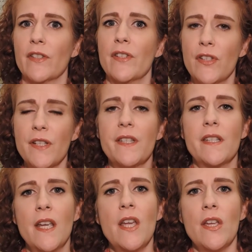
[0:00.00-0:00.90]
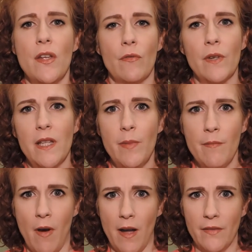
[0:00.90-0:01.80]
So just, really be
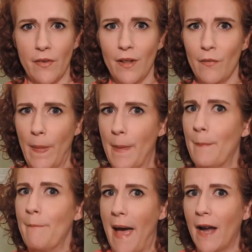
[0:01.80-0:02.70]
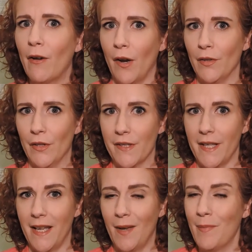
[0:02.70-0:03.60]
mindful of what the background looks
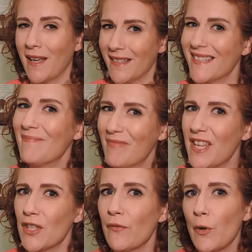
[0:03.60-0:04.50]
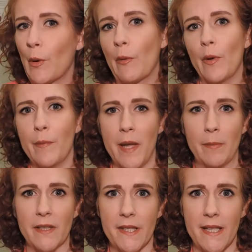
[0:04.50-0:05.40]
like, because the interviewer will be
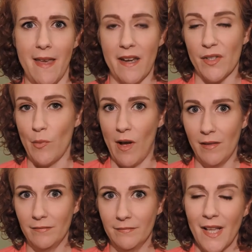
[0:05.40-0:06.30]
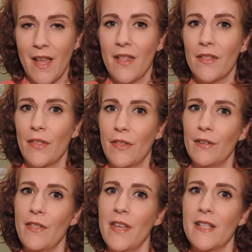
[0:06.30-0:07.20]
able to see that as well. The
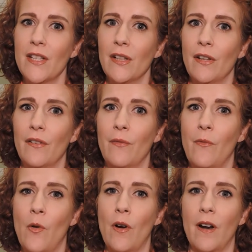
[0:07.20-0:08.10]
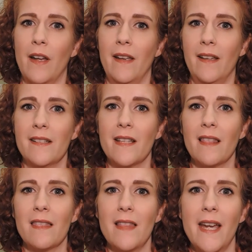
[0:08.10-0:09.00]
third thing to look for is
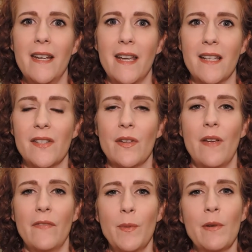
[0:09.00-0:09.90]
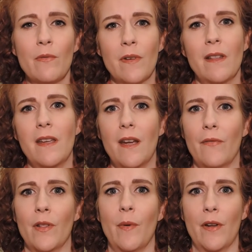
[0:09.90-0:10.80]
lighting. So you have to be really
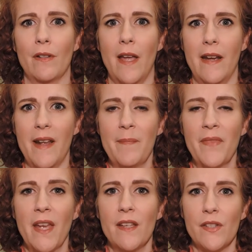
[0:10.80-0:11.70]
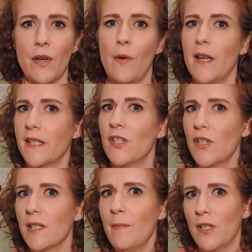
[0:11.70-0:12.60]
careful about your lighting. So as I
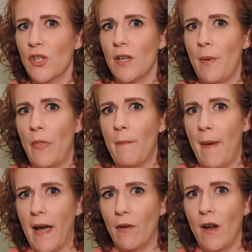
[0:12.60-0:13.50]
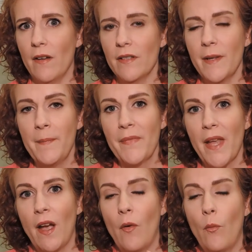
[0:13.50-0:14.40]
just mentioned about the background,
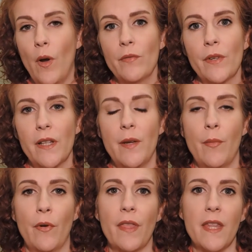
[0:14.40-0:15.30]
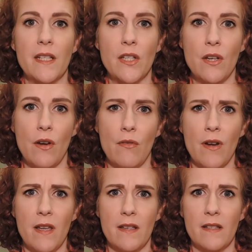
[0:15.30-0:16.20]
one really important thing to know
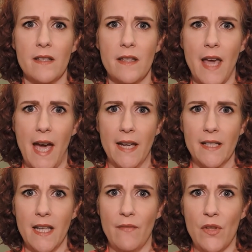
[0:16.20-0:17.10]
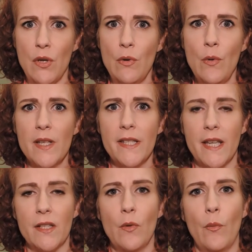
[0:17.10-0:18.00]
is that if you
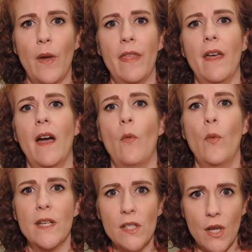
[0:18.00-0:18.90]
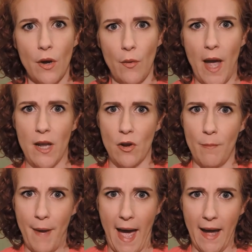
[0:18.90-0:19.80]
sit with a window at your
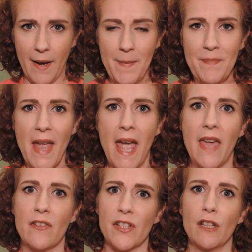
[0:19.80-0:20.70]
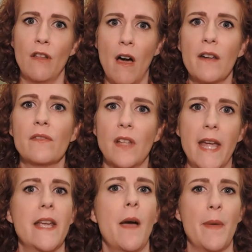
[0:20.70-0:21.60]
back and there's a lot of
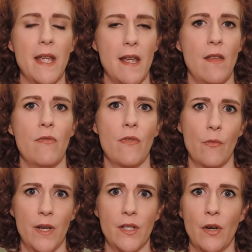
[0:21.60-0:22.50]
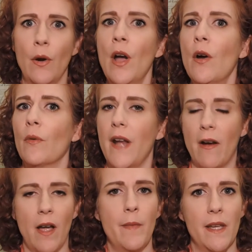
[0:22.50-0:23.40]
light coming in through the window, we're
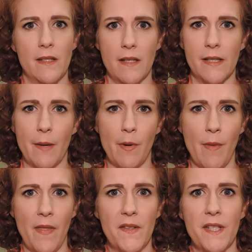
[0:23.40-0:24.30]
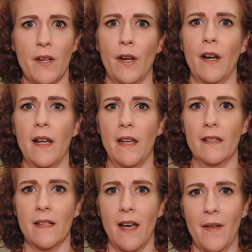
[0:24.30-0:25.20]
now coming into the summer months here
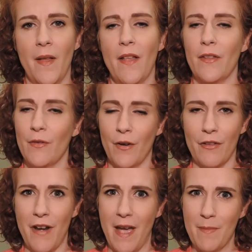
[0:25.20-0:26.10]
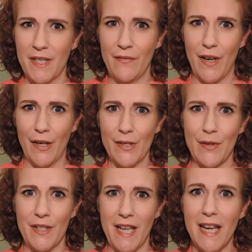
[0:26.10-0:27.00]
in the northern hemisphere, so
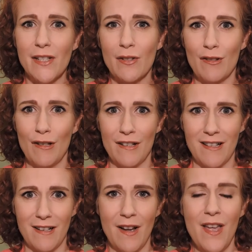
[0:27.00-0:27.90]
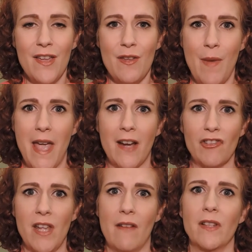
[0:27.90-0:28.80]
the days are longer, you may
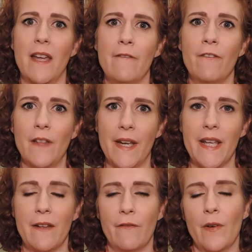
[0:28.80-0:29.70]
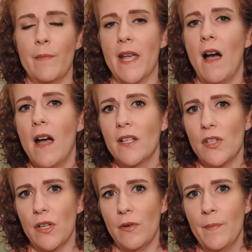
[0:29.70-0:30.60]
actually have light flooding in from behind
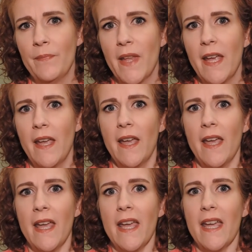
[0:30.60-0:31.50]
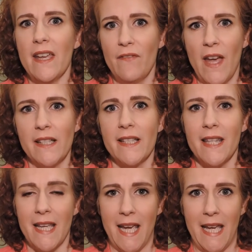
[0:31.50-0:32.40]
you. If that's
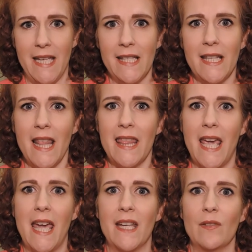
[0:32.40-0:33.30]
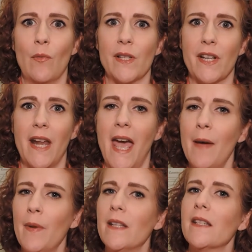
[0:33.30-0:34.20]
the case, then what's going to
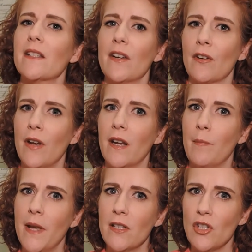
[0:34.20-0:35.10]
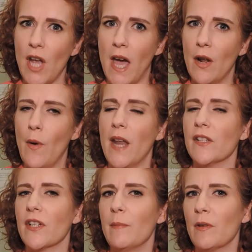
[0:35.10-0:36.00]
happen is it's going to create a big shadow, and
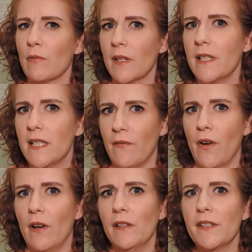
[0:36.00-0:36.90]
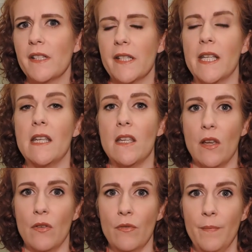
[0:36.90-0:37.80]
it's going to be really difficult to see
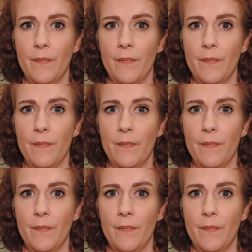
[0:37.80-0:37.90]
you.